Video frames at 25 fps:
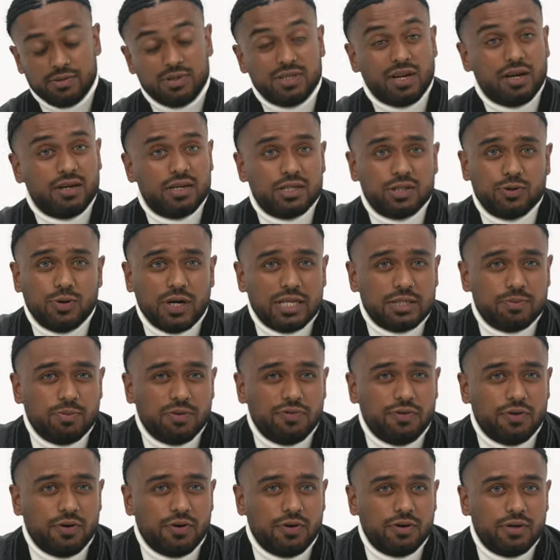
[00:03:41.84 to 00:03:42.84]
he's done it twice
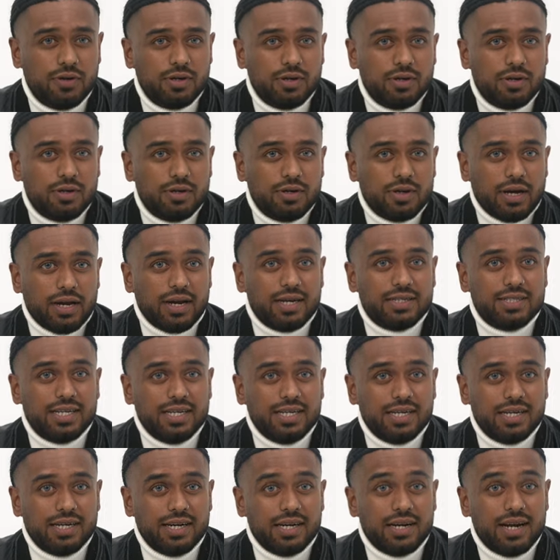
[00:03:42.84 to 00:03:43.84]
before. And I
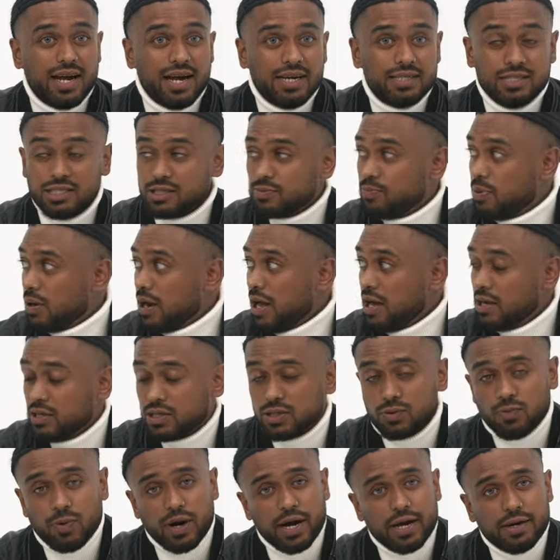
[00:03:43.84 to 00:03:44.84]
said it in the nicest,
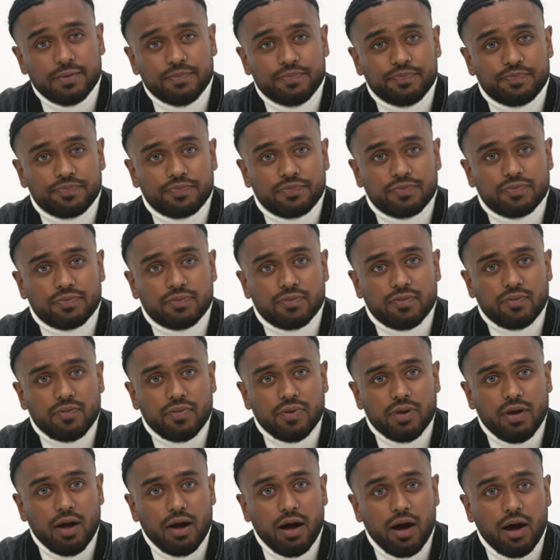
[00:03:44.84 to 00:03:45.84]
politest way.
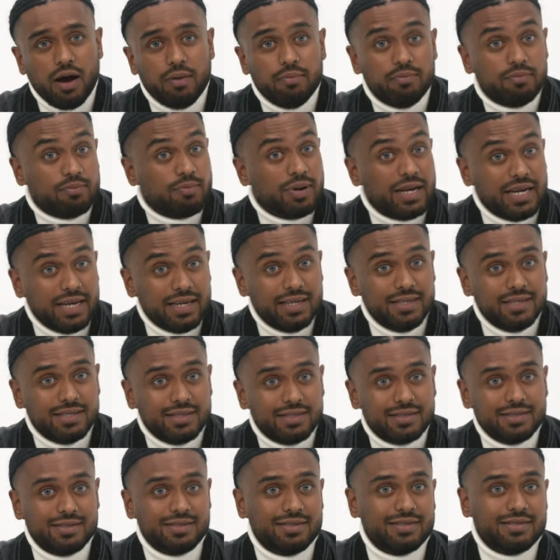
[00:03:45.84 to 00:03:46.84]
Um,
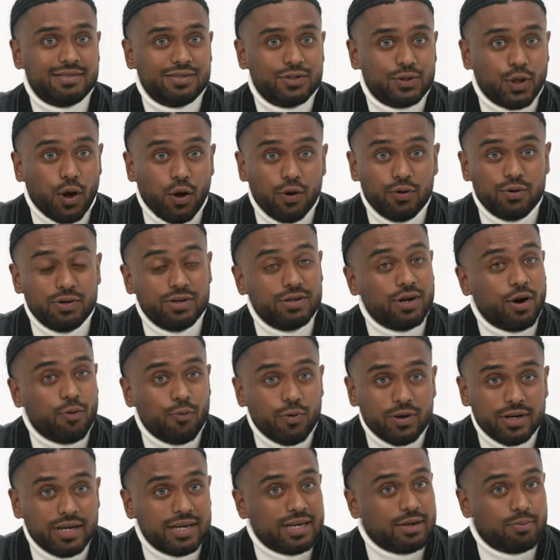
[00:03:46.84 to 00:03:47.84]
please, don't, you don't
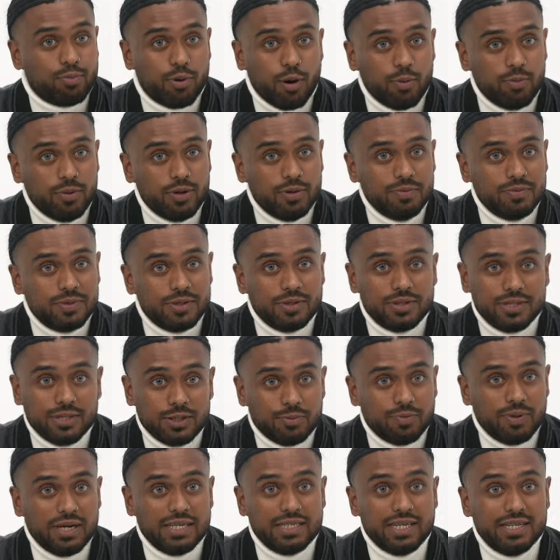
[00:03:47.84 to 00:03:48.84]
want any problems.
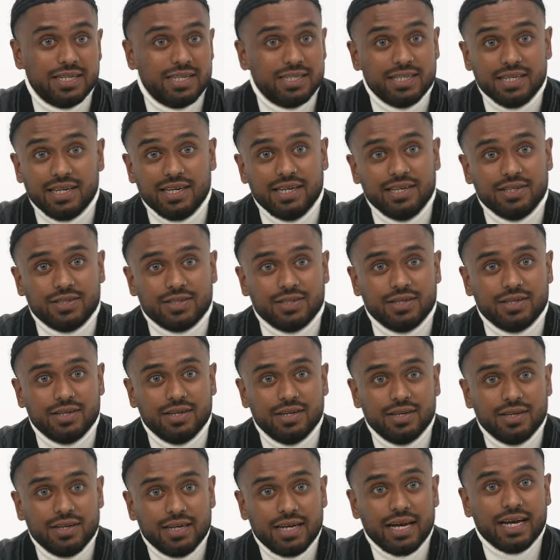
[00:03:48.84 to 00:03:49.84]
Just mm. please. And he didn't listen
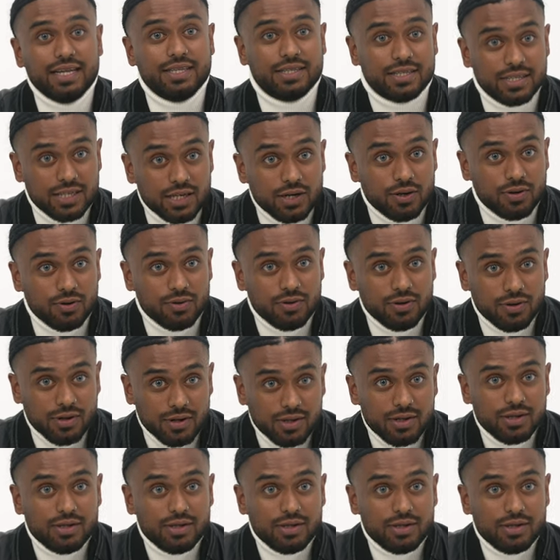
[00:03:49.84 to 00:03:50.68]
until